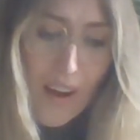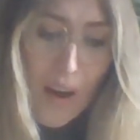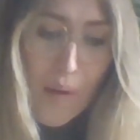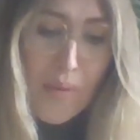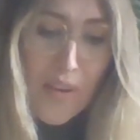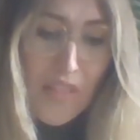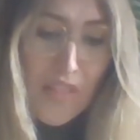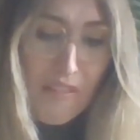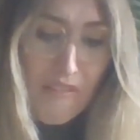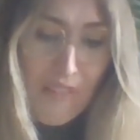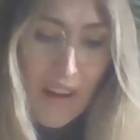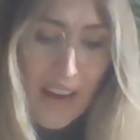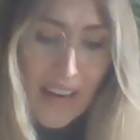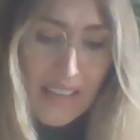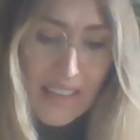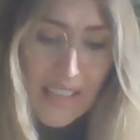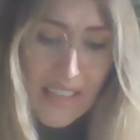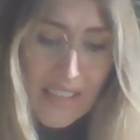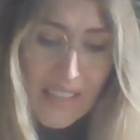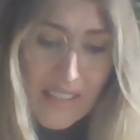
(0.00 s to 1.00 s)
but the
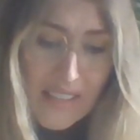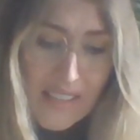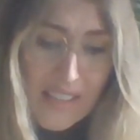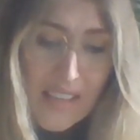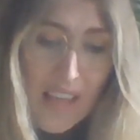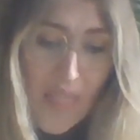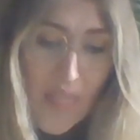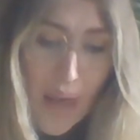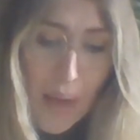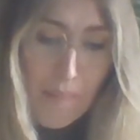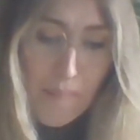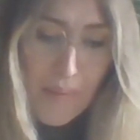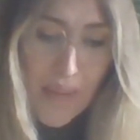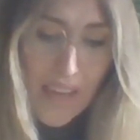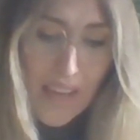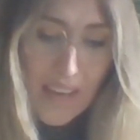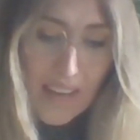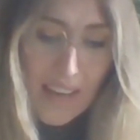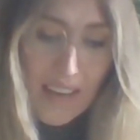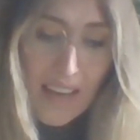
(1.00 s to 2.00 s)
fact is, that
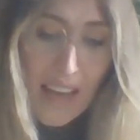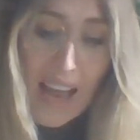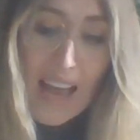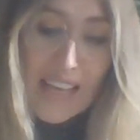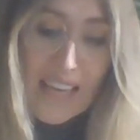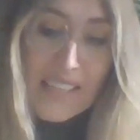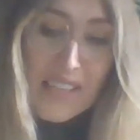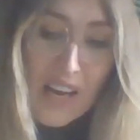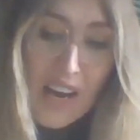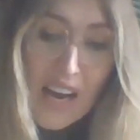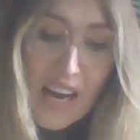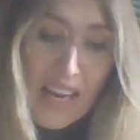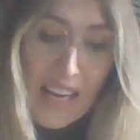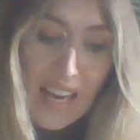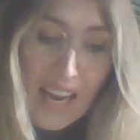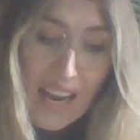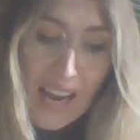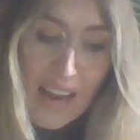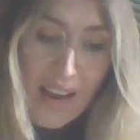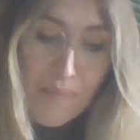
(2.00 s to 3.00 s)
being, as I
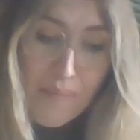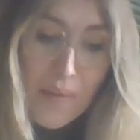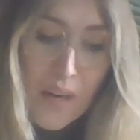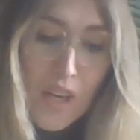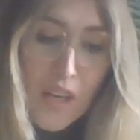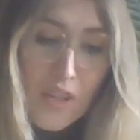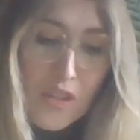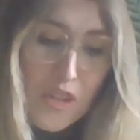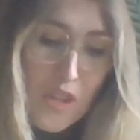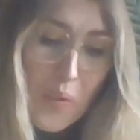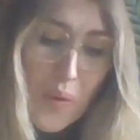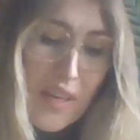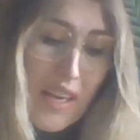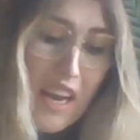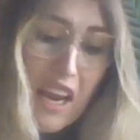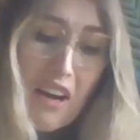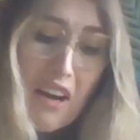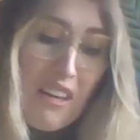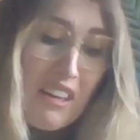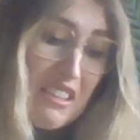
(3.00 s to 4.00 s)
am, to
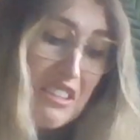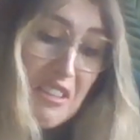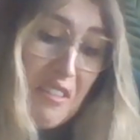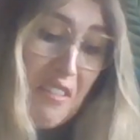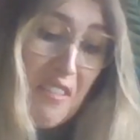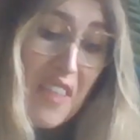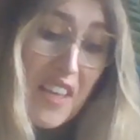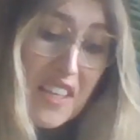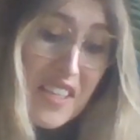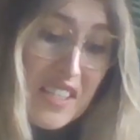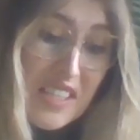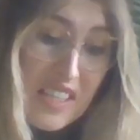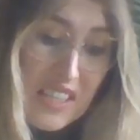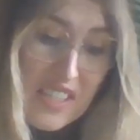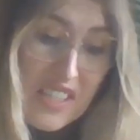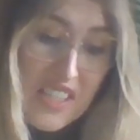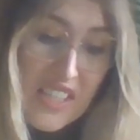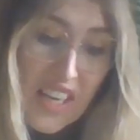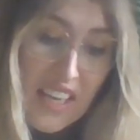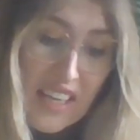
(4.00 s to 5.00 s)
inherit this
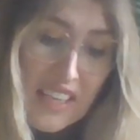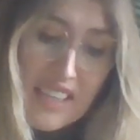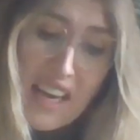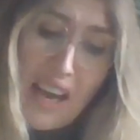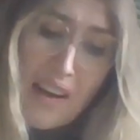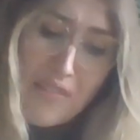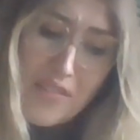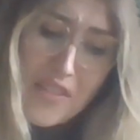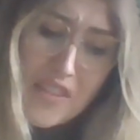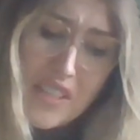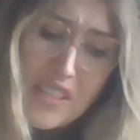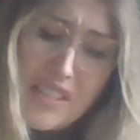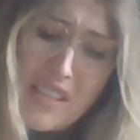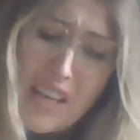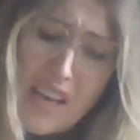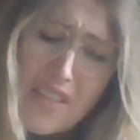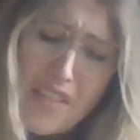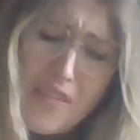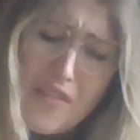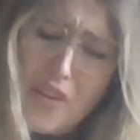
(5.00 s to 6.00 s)
estate after the
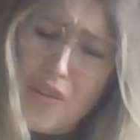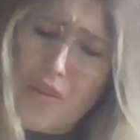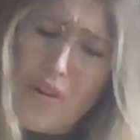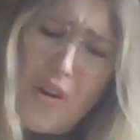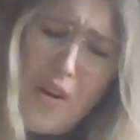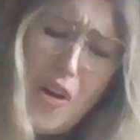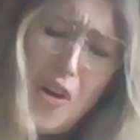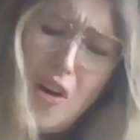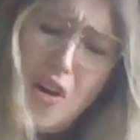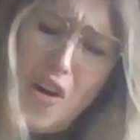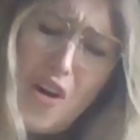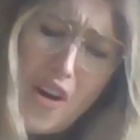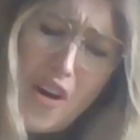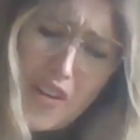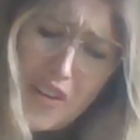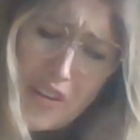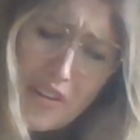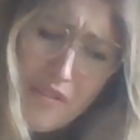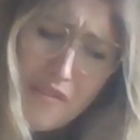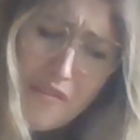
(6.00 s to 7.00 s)
death of your
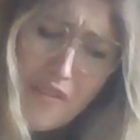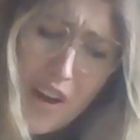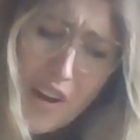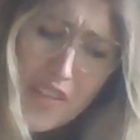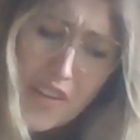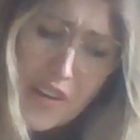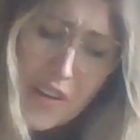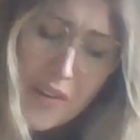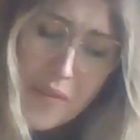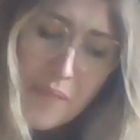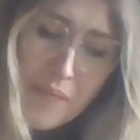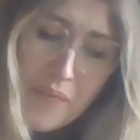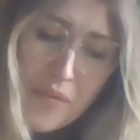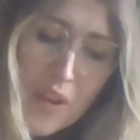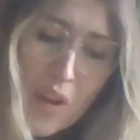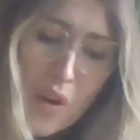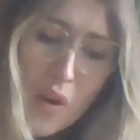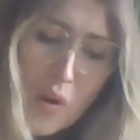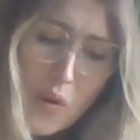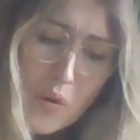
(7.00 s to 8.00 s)
honored father,
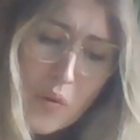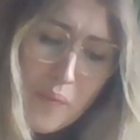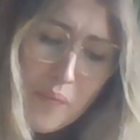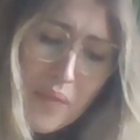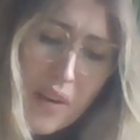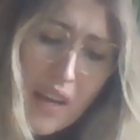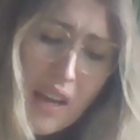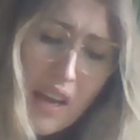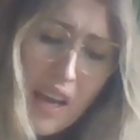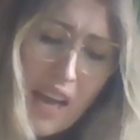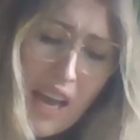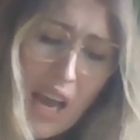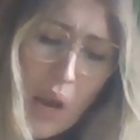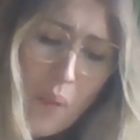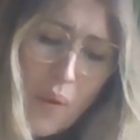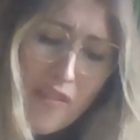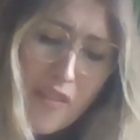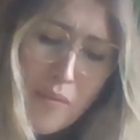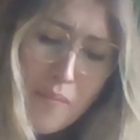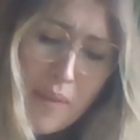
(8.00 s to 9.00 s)
whom,
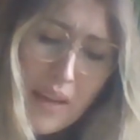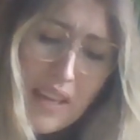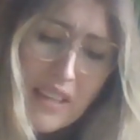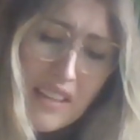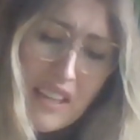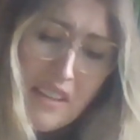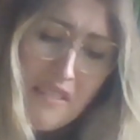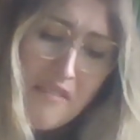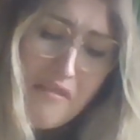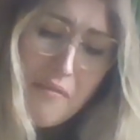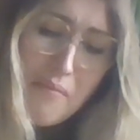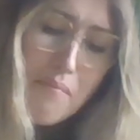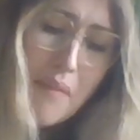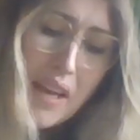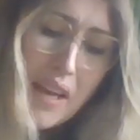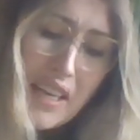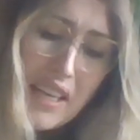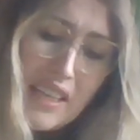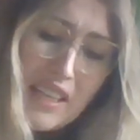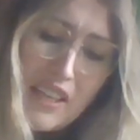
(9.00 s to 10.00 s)
however, may live
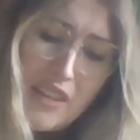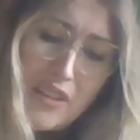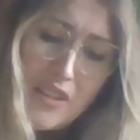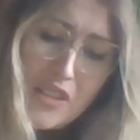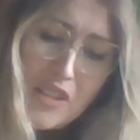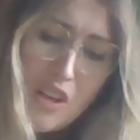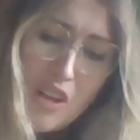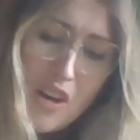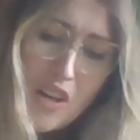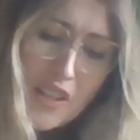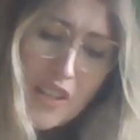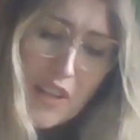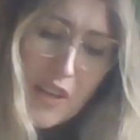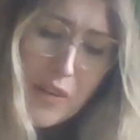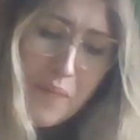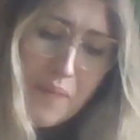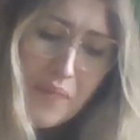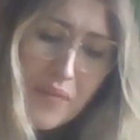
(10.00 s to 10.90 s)
many years longer,